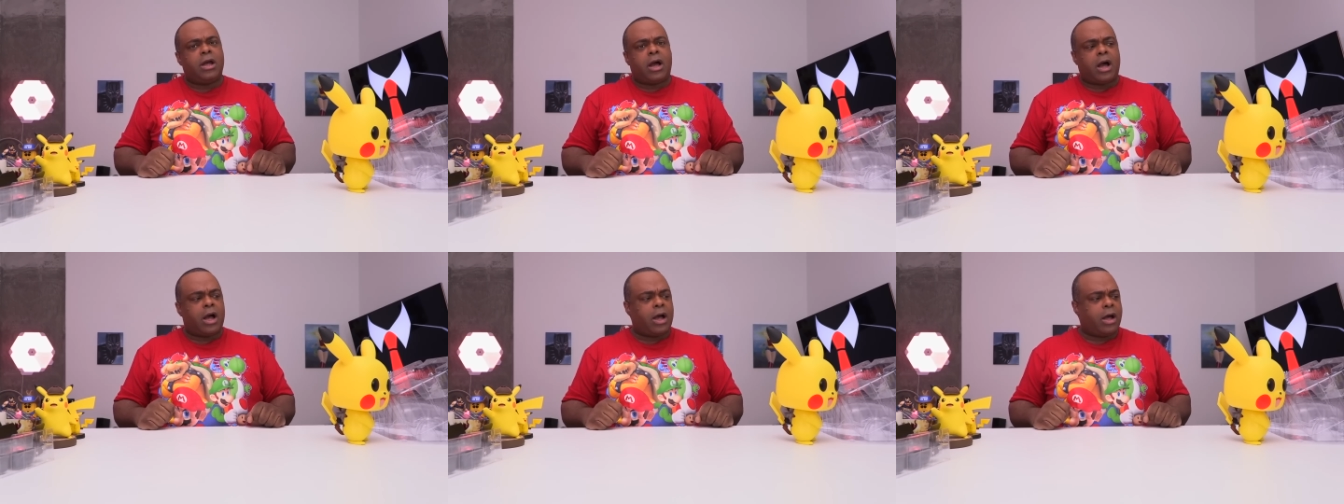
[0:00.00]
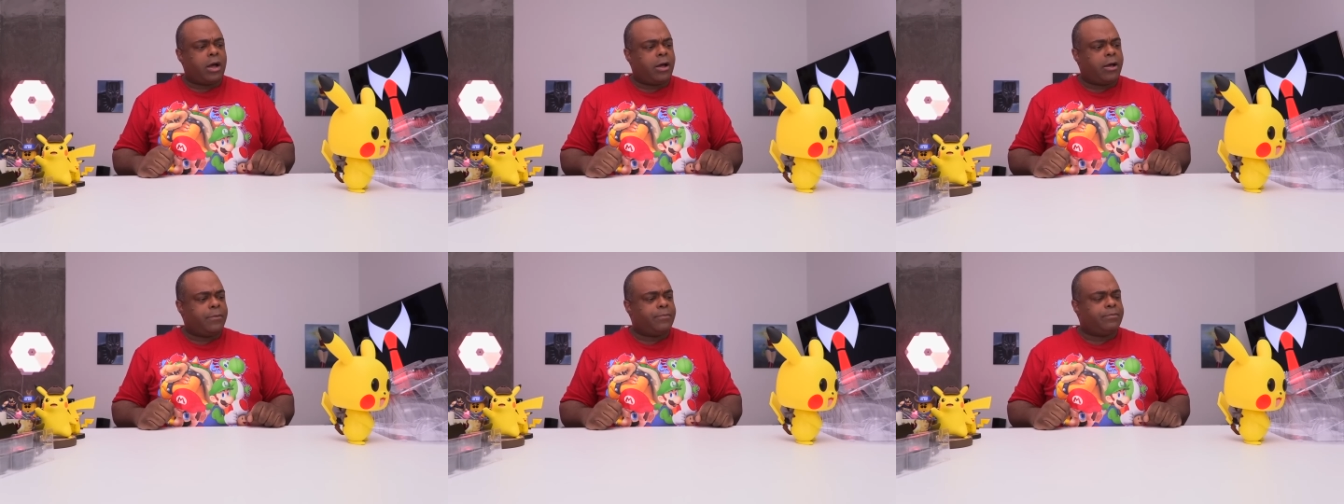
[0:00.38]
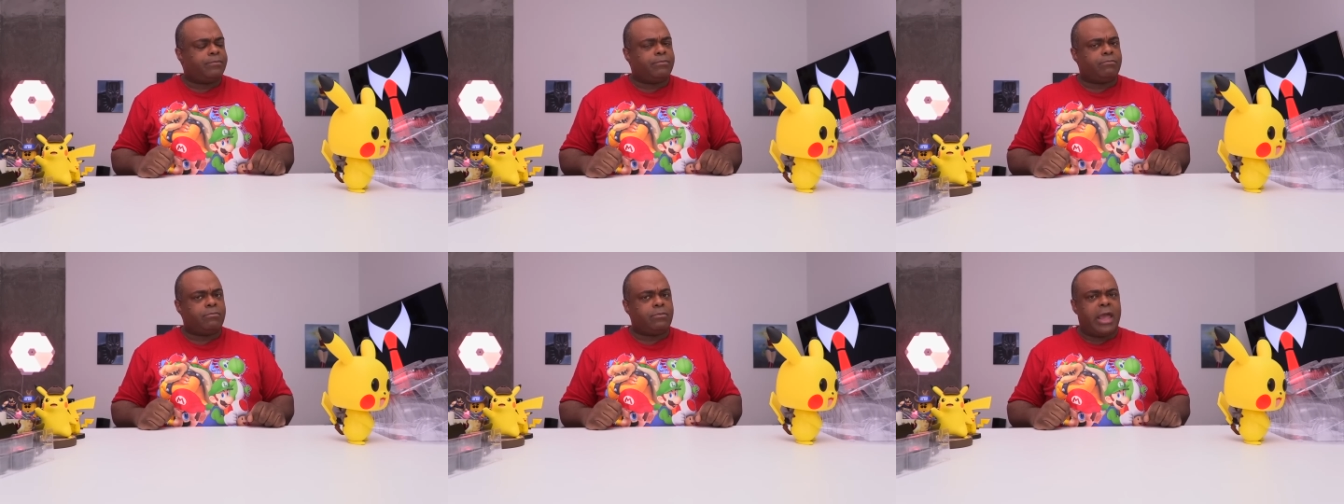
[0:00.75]
Um,
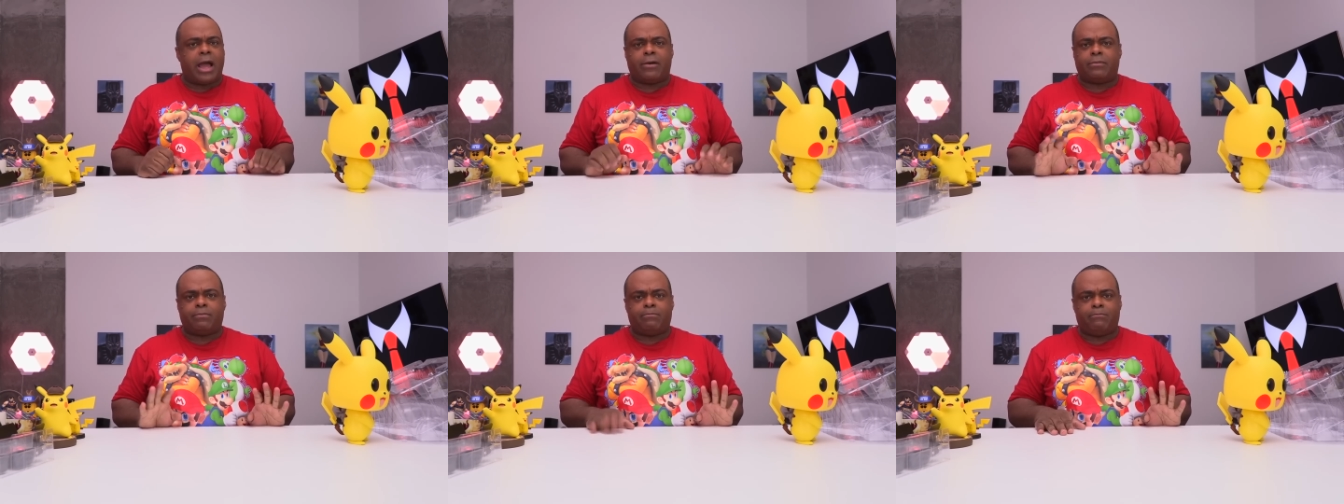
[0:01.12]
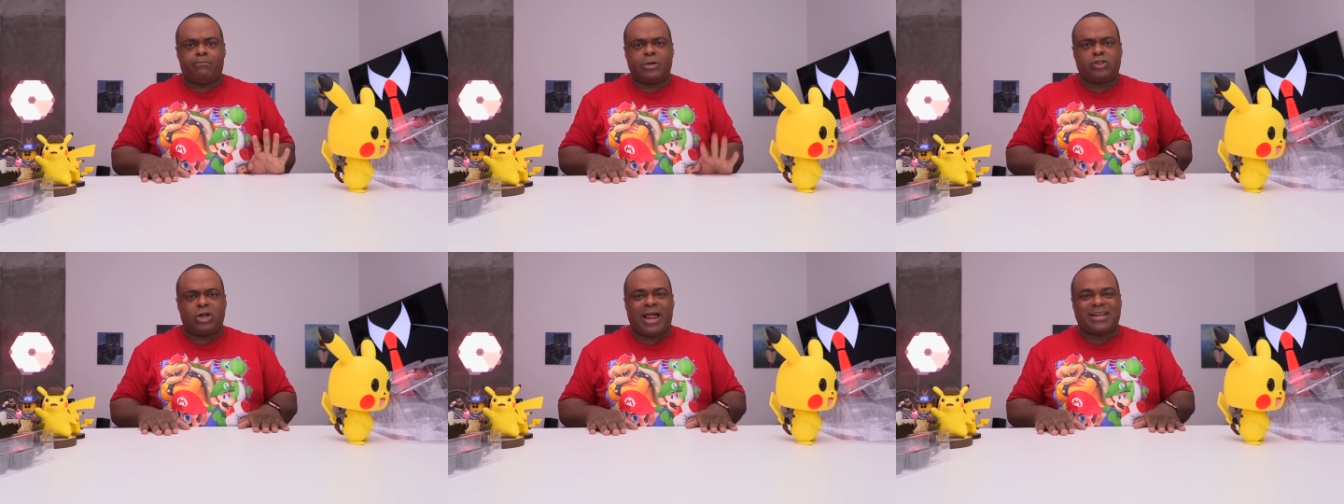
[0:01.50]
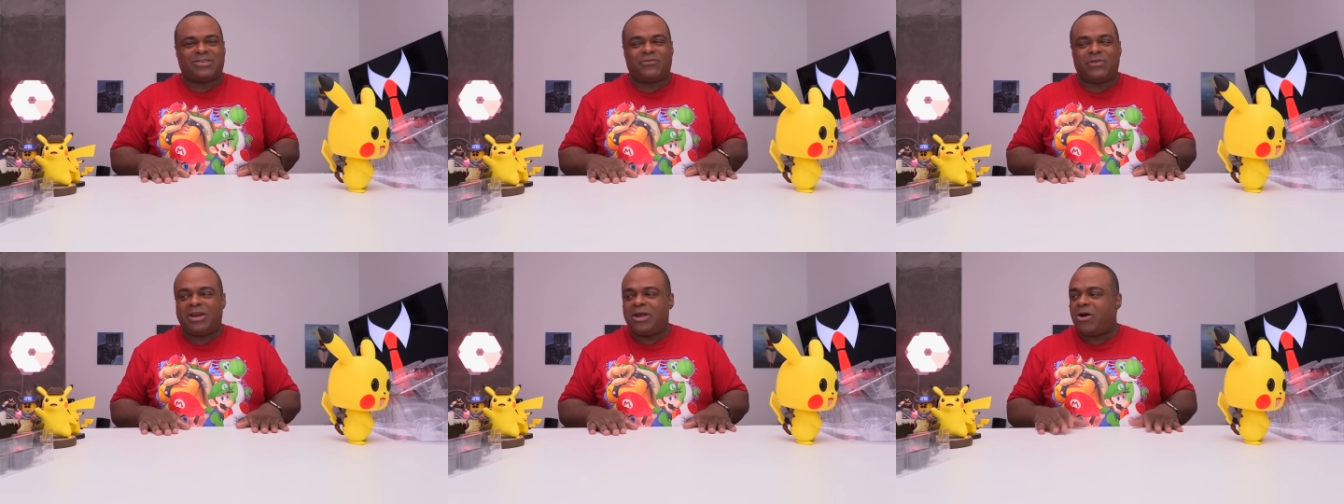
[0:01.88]
yeah, make sure you like the
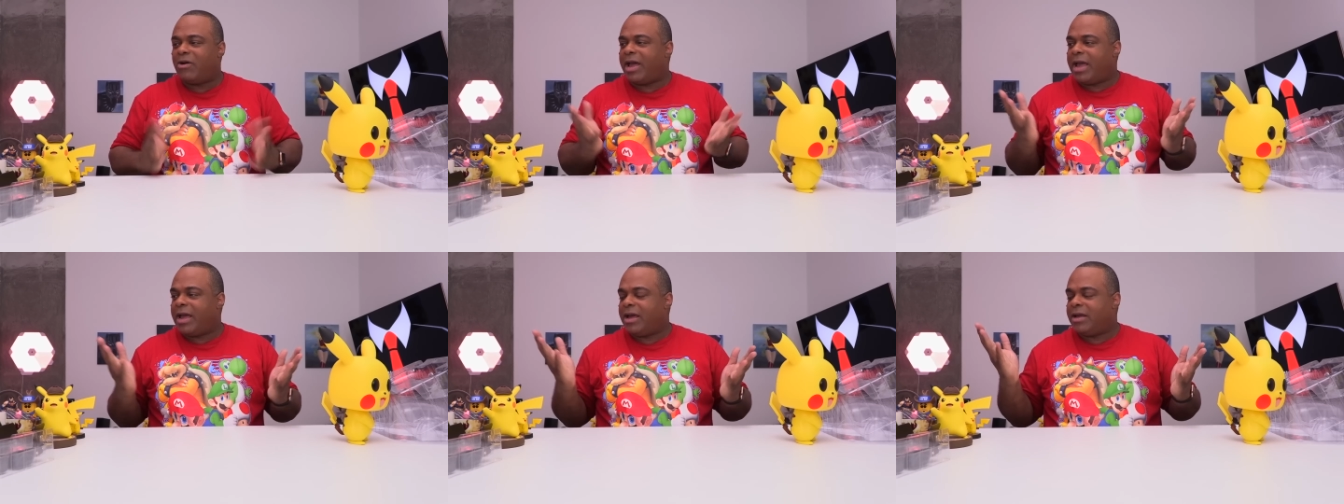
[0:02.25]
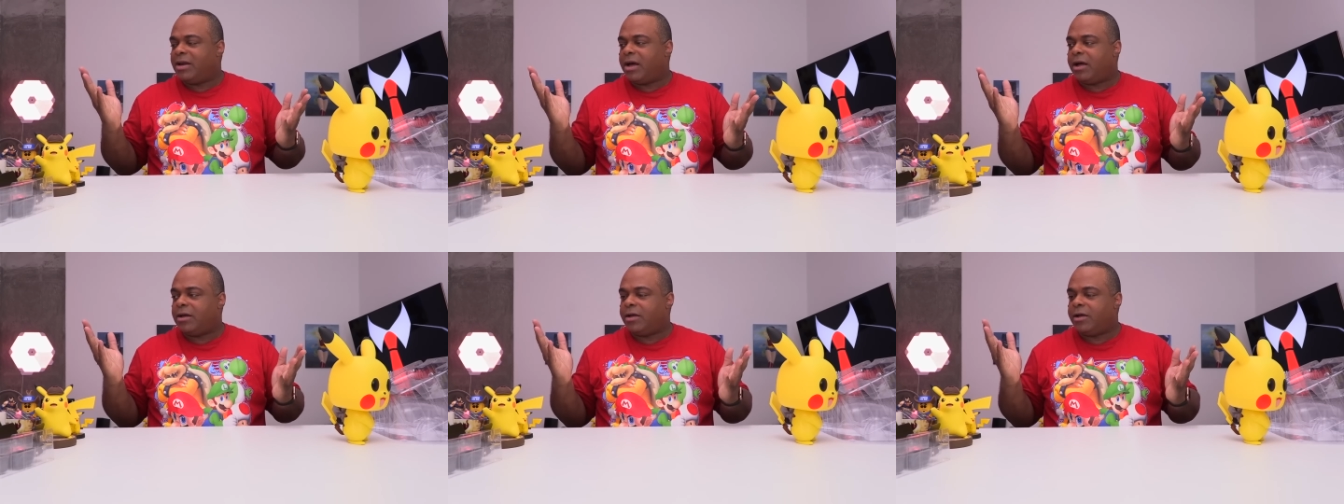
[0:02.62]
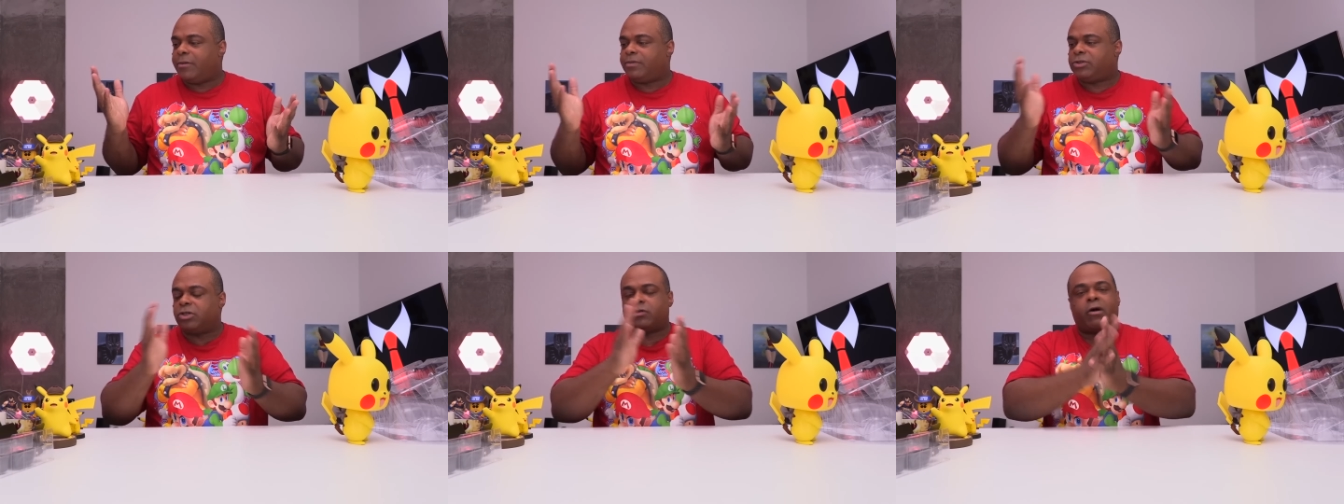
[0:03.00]
video and uh,
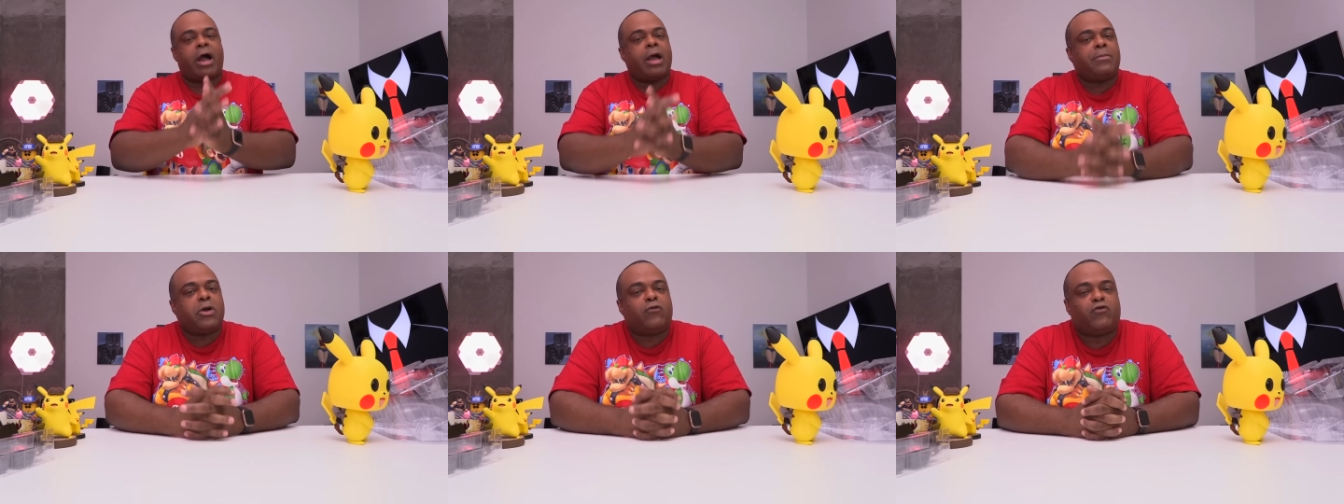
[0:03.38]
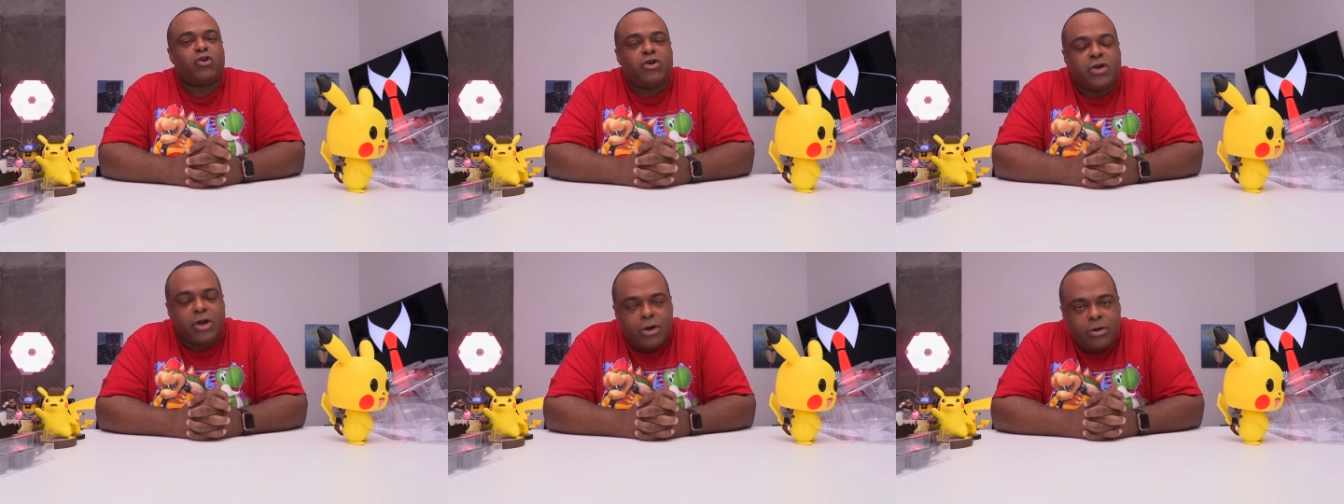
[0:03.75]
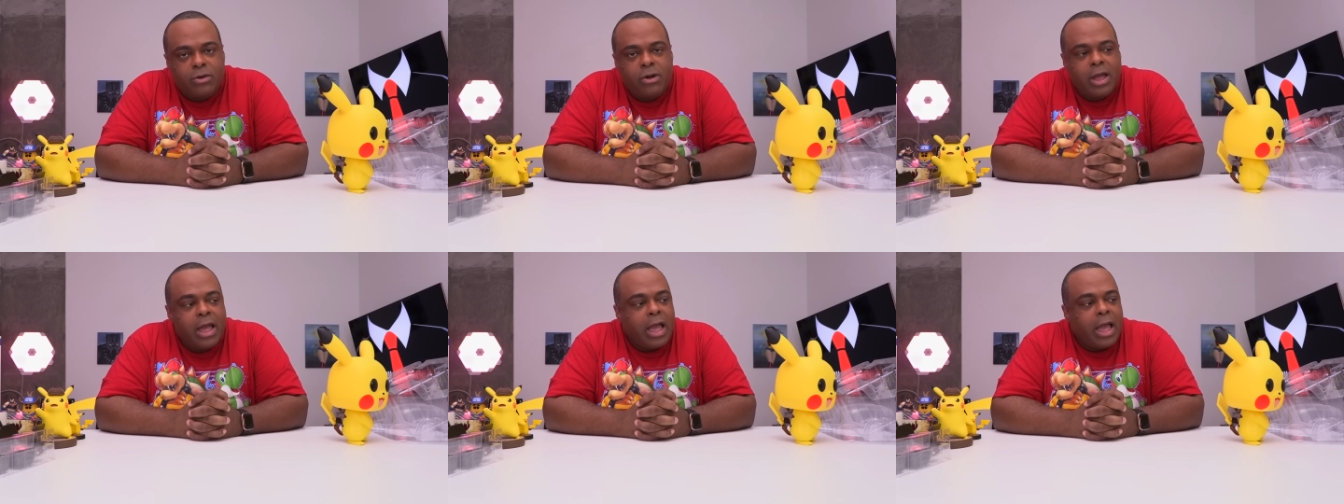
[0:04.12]
subscribe if you're
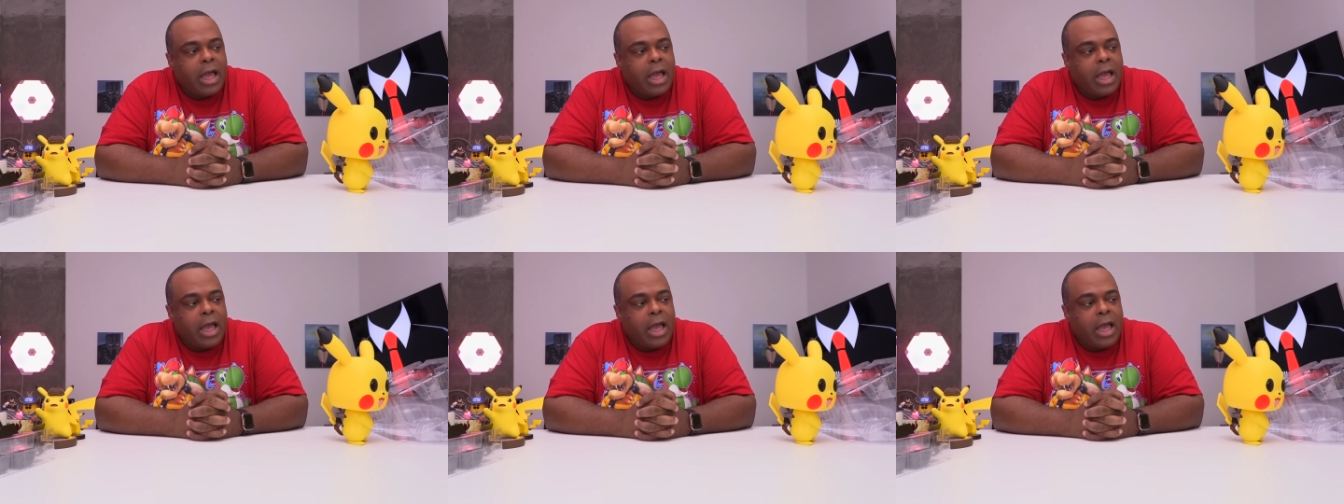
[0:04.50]
new.